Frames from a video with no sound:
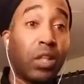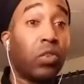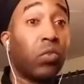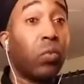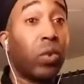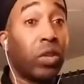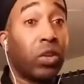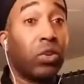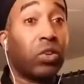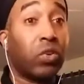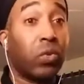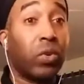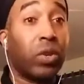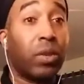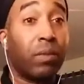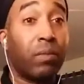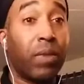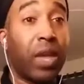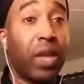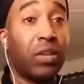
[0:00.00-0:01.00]
When you're doing
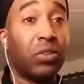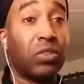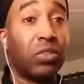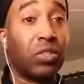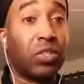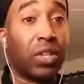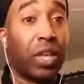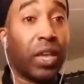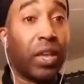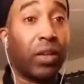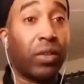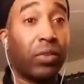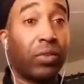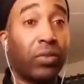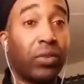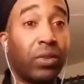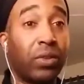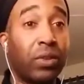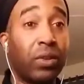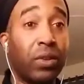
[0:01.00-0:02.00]
the major
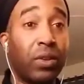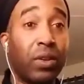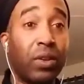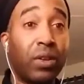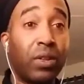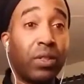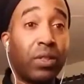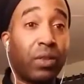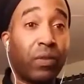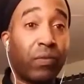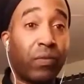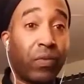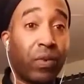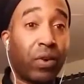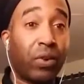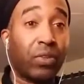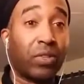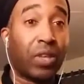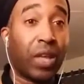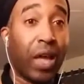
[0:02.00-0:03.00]
scales, the
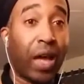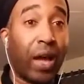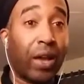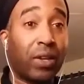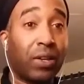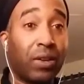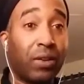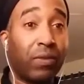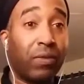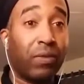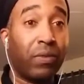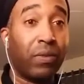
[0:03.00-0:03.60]
first octave,